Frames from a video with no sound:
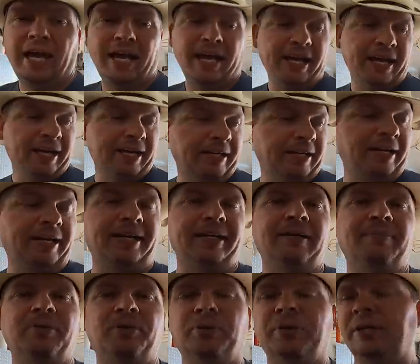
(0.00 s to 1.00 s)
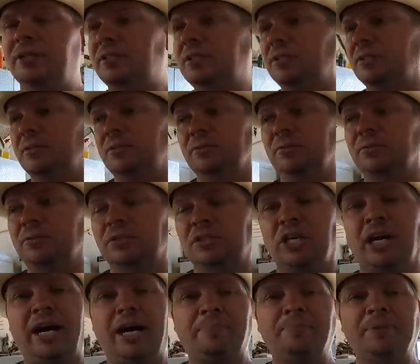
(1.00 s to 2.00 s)
And I am going to
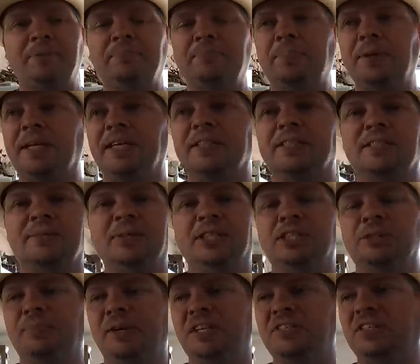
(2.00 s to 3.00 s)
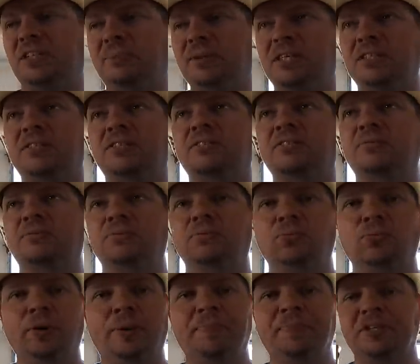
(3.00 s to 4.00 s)
top beets, which basically means
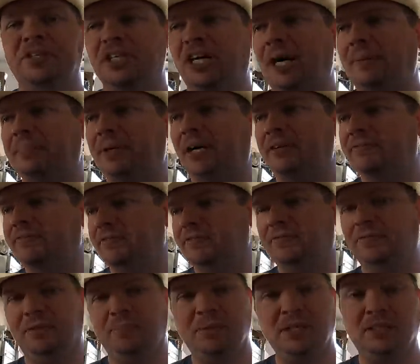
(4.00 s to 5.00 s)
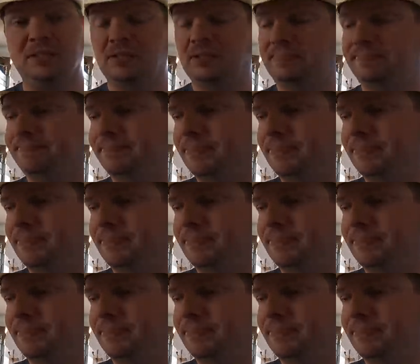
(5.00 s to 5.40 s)
rip the top off of the beets.